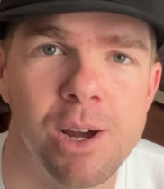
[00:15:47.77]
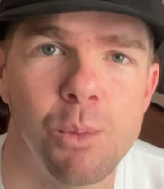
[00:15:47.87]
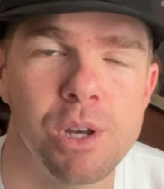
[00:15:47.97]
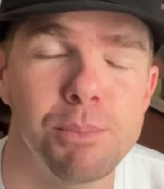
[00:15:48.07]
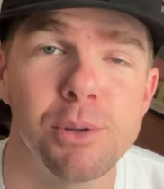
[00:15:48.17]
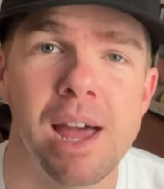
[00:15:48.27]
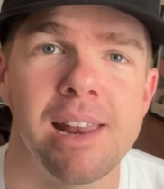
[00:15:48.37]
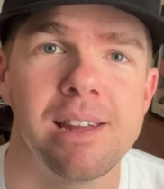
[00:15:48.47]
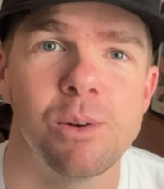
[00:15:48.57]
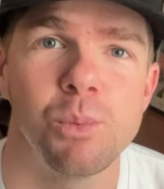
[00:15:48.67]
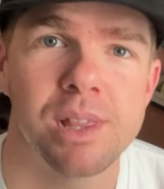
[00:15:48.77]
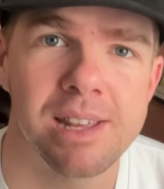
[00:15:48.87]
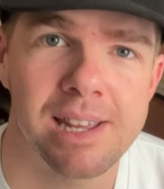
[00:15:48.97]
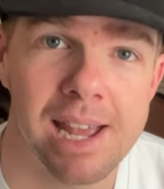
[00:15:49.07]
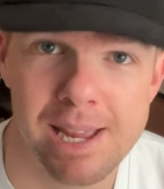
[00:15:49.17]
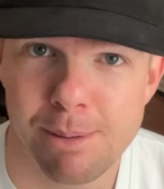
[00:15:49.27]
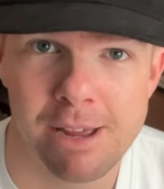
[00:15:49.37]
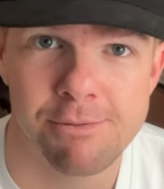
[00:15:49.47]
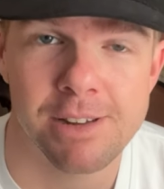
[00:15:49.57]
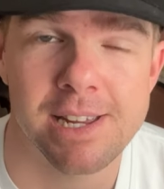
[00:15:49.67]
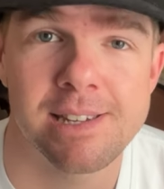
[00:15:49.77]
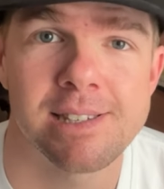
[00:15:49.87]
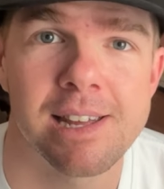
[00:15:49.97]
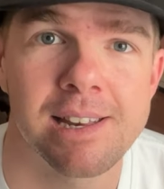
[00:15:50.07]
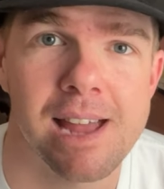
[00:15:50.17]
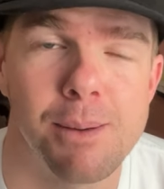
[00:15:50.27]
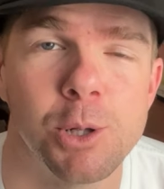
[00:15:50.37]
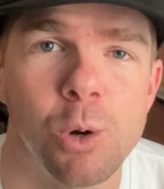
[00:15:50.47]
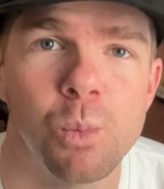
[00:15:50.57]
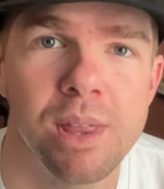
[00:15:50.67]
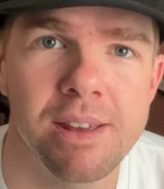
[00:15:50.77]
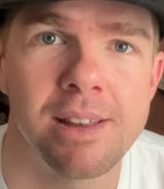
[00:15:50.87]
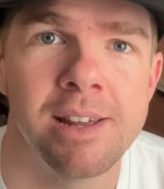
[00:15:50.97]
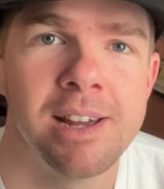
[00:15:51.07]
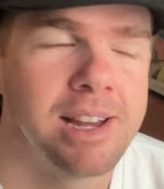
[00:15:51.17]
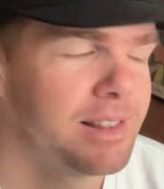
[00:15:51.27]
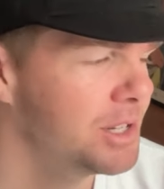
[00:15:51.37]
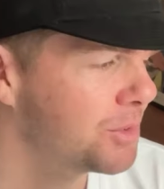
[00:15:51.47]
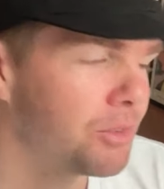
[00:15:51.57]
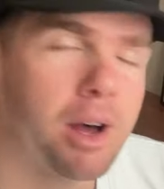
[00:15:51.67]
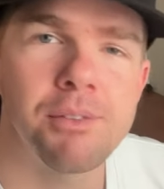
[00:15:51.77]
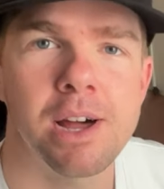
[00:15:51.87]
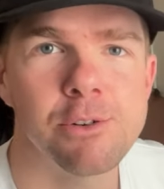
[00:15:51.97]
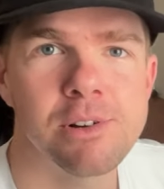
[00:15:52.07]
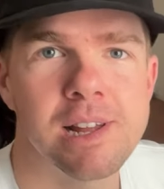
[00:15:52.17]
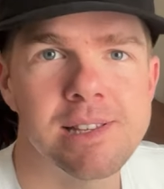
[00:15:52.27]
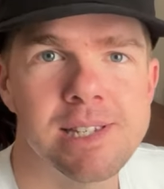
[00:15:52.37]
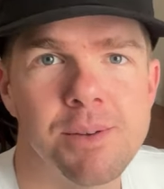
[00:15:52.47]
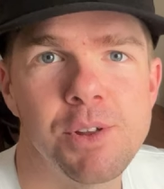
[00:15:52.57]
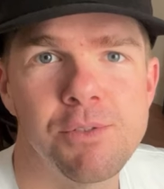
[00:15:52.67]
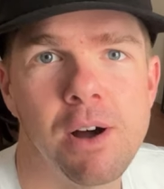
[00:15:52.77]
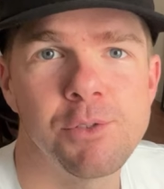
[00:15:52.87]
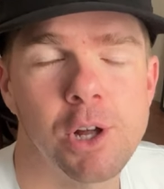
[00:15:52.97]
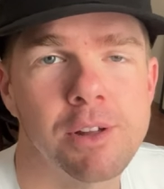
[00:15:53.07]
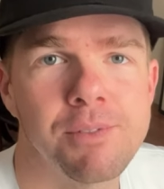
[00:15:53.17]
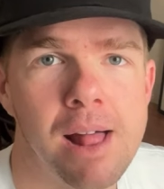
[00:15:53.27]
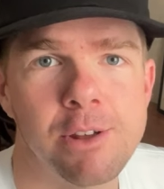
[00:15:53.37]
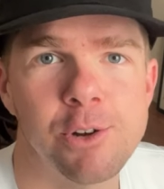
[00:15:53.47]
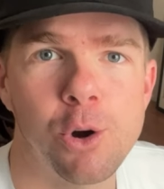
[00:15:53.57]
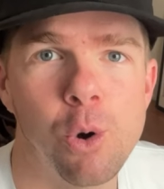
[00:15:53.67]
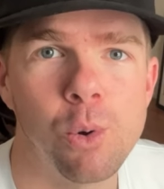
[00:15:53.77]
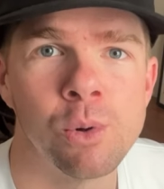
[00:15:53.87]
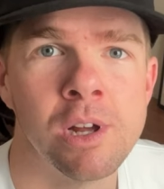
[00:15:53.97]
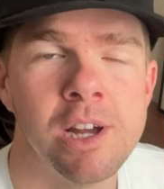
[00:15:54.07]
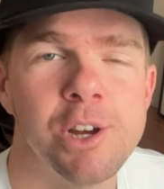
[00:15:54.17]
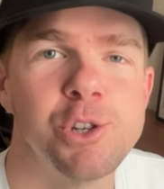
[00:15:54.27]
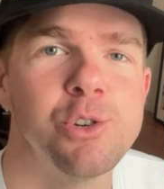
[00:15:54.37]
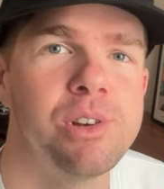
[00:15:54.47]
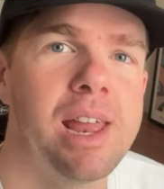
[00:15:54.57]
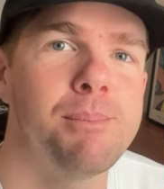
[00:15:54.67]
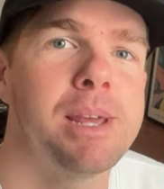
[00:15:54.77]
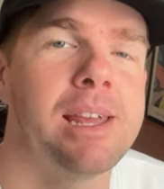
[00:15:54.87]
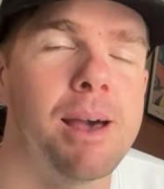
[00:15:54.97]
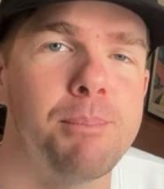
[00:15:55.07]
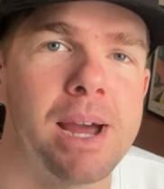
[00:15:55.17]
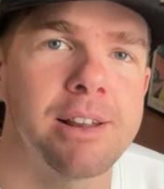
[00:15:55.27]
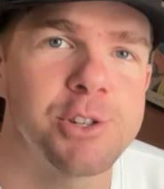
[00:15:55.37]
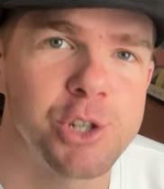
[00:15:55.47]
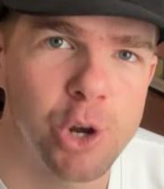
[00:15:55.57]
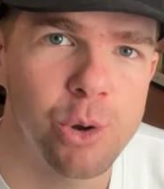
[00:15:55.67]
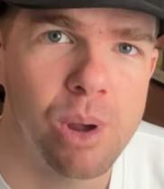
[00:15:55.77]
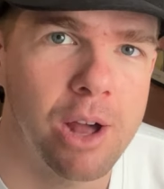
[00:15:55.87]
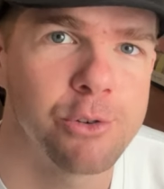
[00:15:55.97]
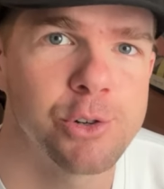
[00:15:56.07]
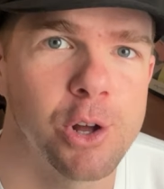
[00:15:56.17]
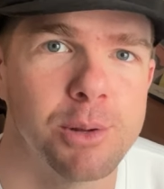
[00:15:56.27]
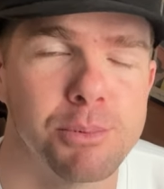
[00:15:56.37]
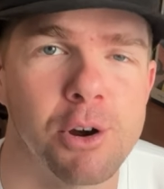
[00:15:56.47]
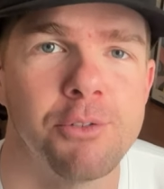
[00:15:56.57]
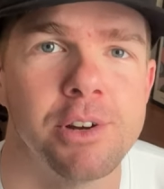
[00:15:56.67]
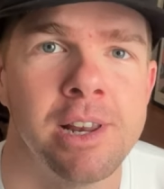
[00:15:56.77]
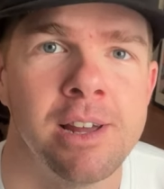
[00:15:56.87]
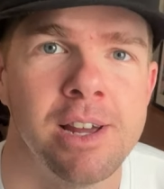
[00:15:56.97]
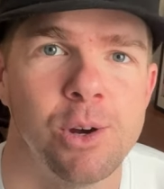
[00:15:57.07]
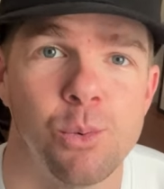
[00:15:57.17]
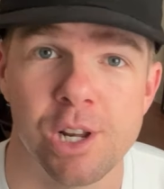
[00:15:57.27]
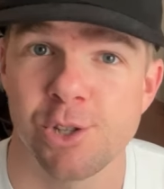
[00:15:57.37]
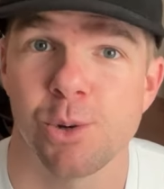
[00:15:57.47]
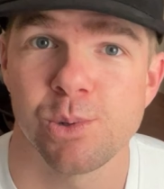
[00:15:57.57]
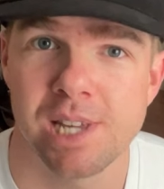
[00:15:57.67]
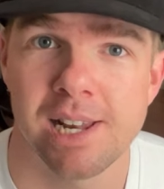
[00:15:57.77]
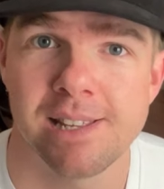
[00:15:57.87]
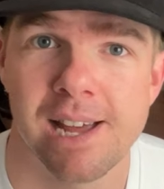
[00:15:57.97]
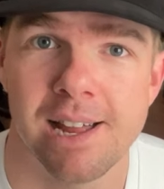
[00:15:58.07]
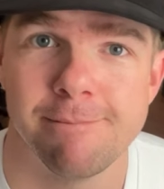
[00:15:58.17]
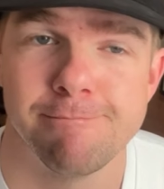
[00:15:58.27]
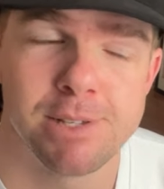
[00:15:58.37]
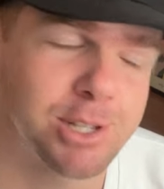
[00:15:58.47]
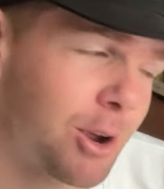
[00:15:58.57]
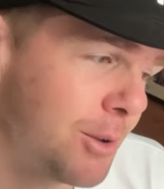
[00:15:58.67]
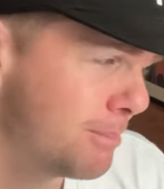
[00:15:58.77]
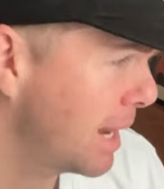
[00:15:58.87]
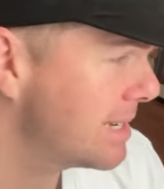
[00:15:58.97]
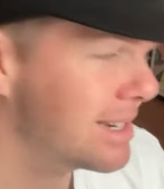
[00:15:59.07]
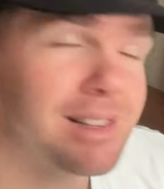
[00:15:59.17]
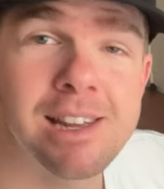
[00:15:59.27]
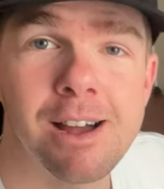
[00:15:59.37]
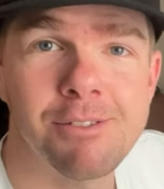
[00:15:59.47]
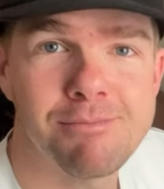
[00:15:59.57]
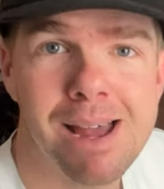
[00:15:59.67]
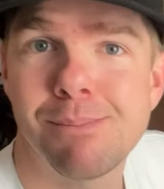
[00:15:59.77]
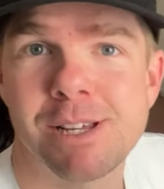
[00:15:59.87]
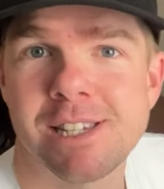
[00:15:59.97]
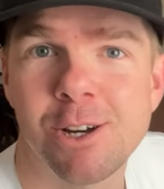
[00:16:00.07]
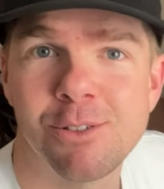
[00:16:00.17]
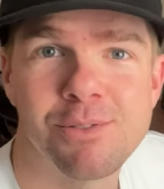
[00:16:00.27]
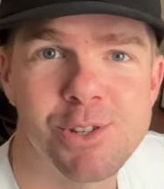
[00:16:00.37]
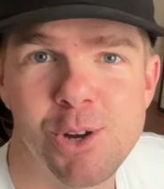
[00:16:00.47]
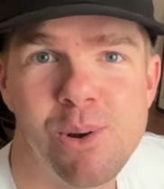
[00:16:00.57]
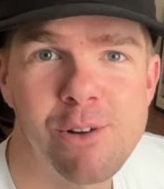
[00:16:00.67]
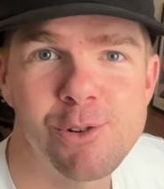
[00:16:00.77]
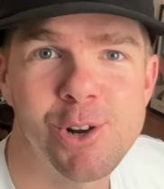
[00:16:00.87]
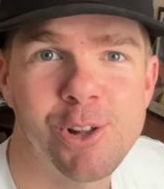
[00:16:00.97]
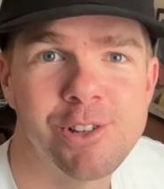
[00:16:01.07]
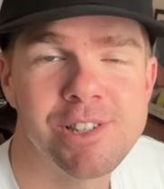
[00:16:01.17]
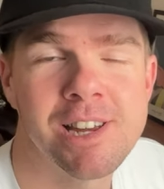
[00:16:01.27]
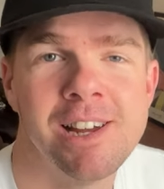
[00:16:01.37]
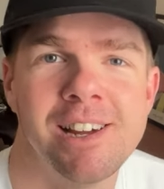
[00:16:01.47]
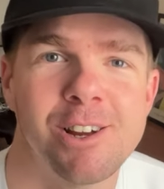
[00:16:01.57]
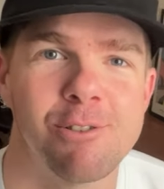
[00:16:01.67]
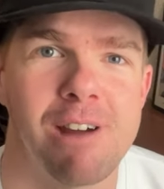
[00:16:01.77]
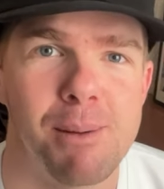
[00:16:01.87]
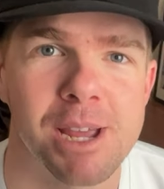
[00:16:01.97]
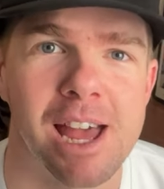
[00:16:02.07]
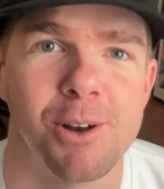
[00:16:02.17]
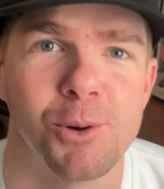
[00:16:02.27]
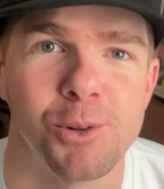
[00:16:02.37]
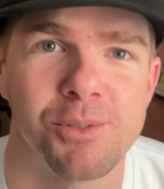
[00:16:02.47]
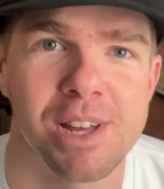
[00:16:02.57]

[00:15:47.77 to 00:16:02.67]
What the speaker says: When you put that in with the eBay fees that come along with it, this $575 valued haul should net me about a $200 profit when it's all said and done. So basically, I've made myself $200 grabbing out all